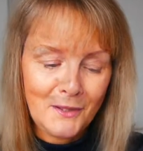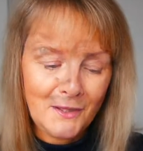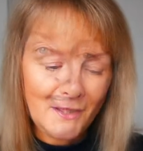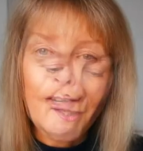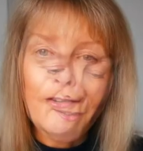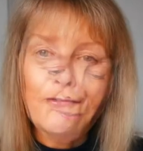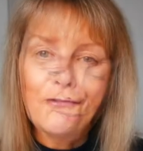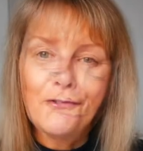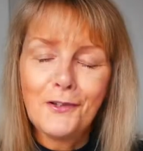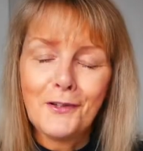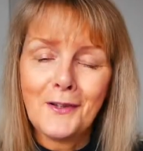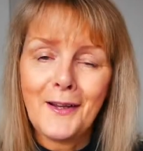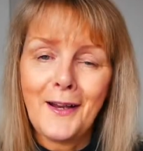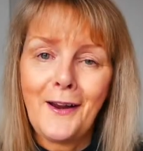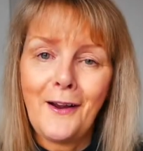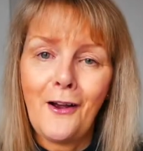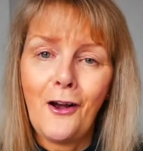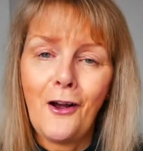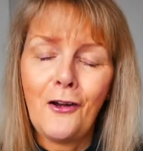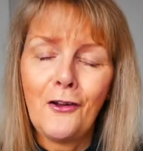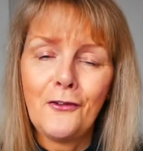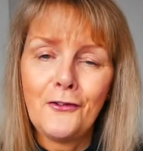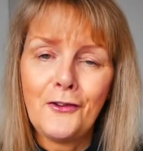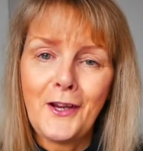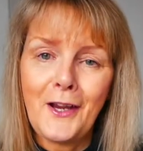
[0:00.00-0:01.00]
Generally,
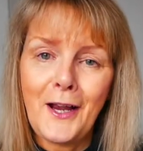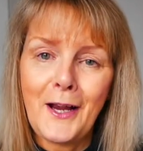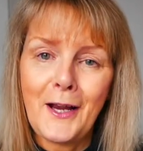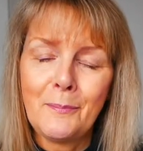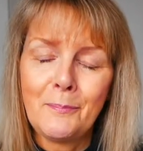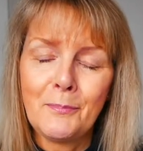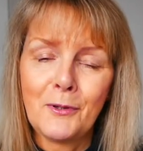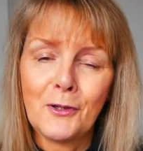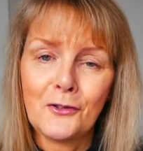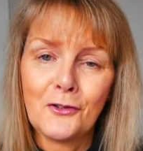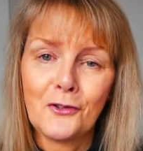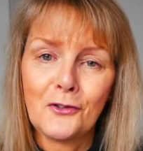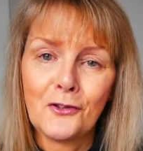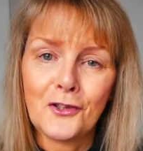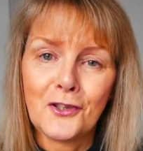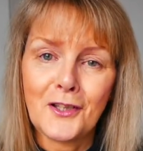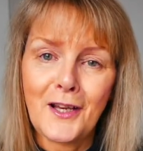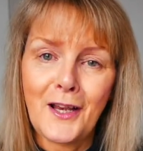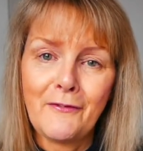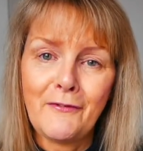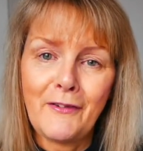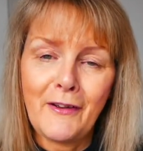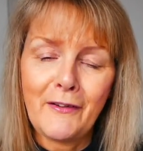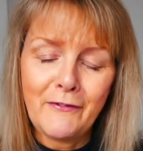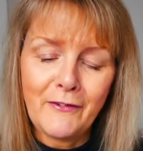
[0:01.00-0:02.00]
all the eye products
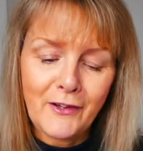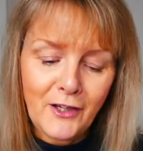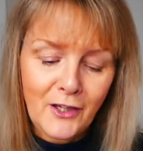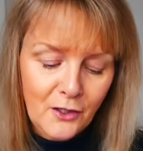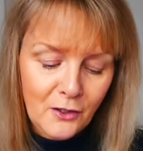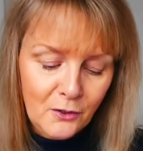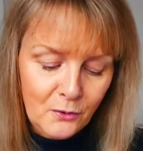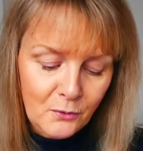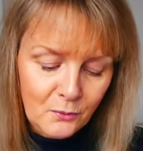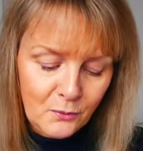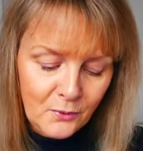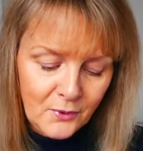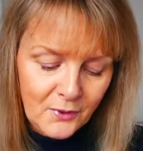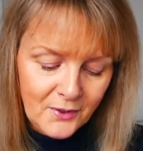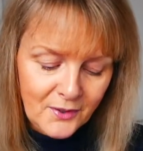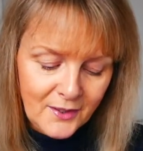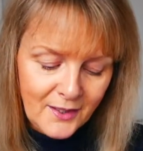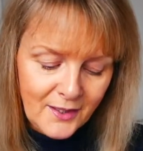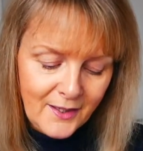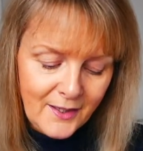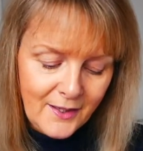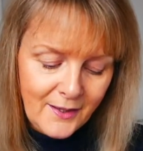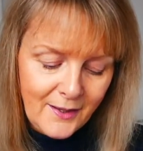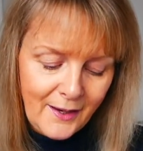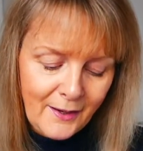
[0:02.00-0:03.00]
I've ever used,
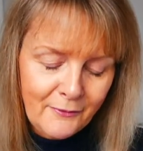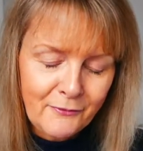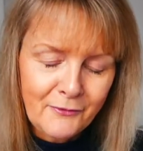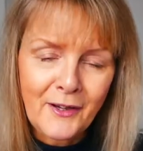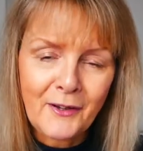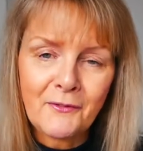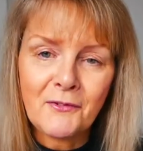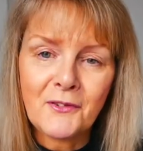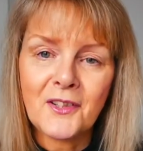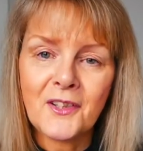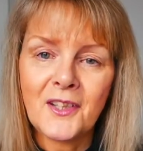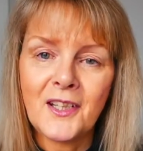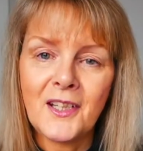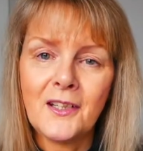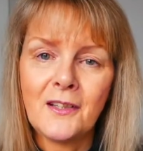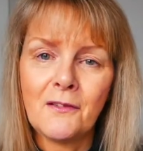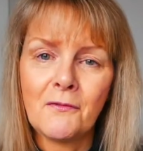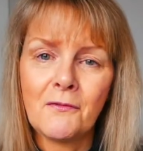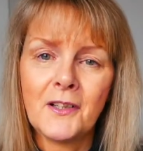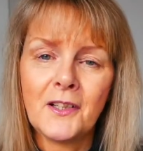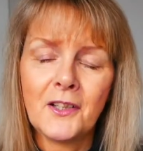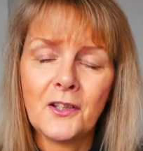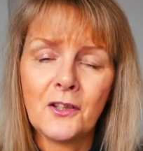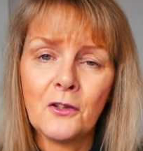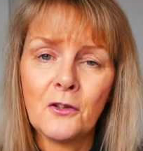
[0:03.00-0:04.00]
I've never seen a
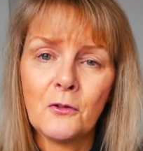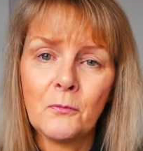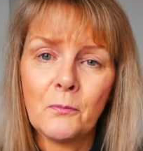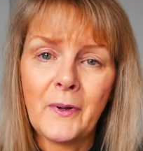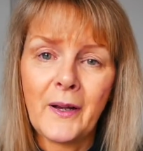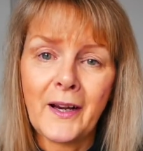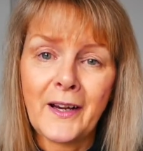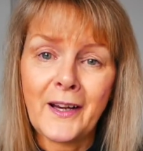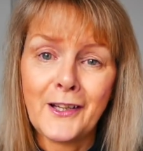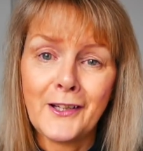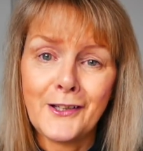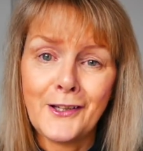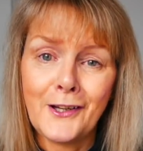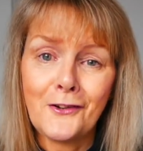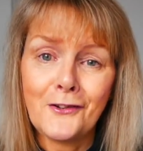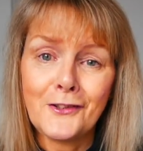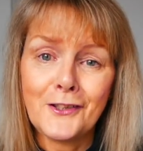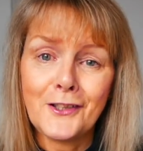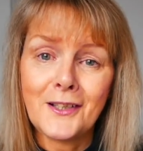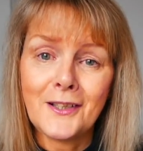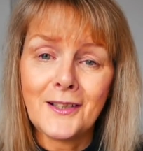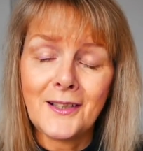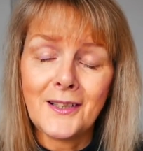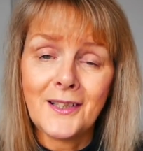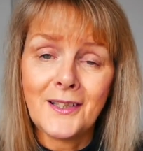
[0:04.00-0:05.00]
result, but I can
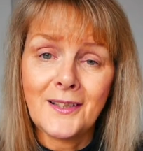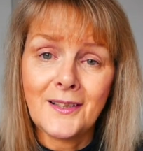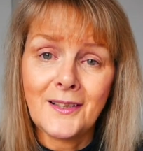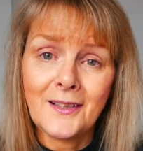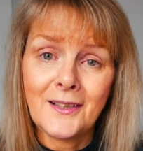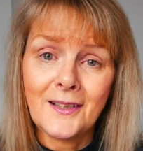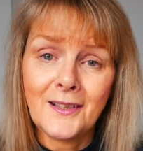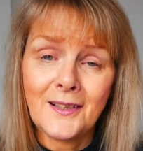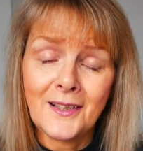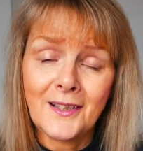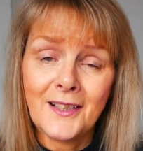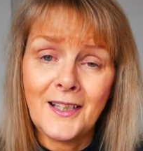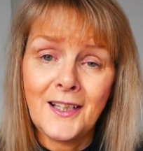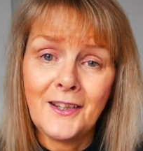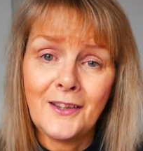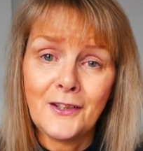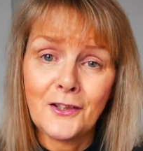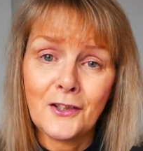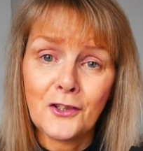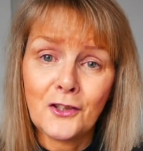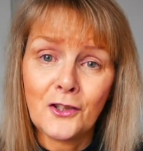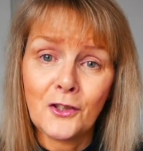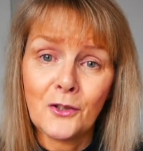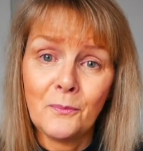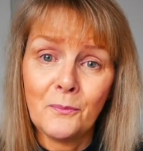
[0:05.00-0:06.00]
honestly see
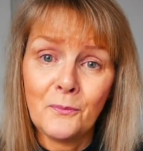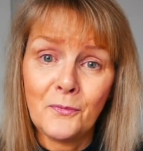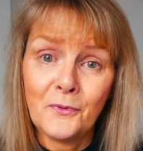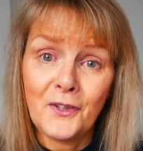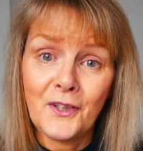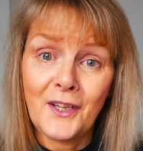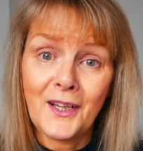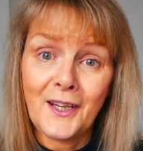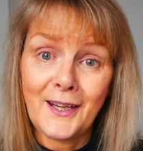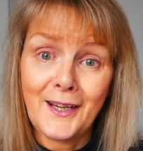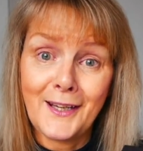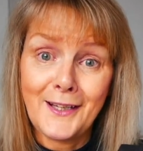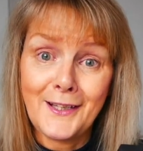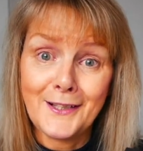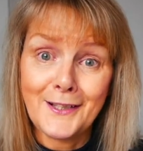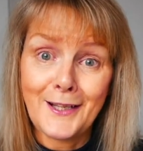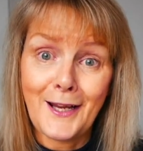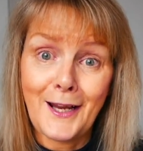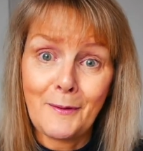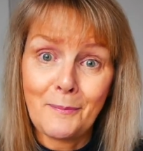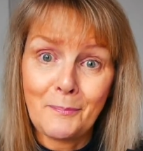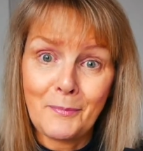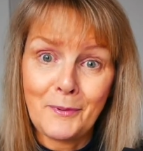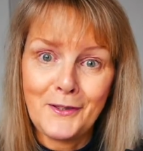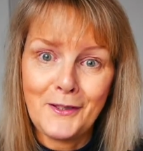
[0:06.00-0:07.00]
that something is
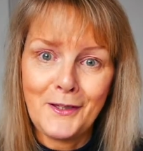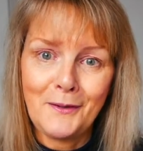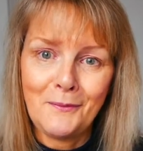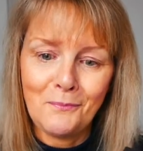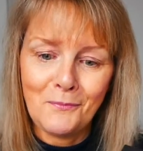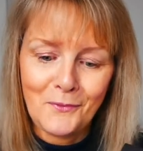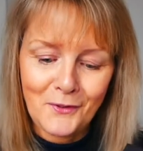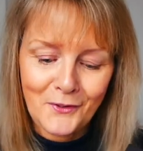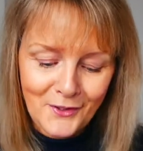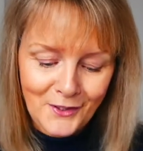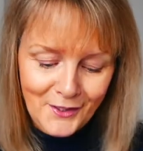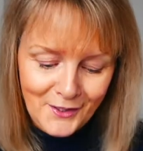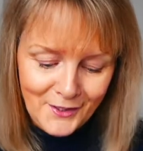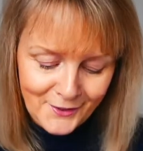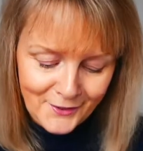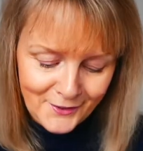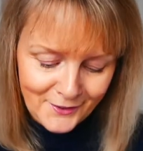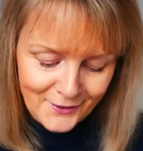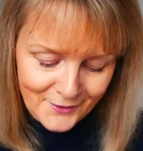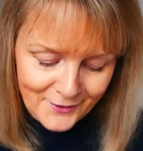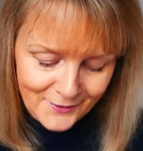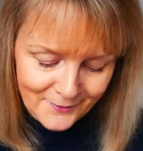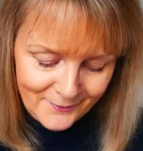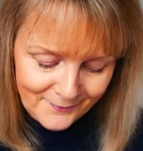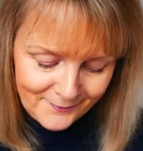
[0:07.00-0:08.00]
happening with
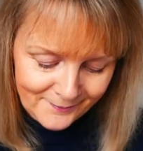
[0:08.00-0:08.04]
this.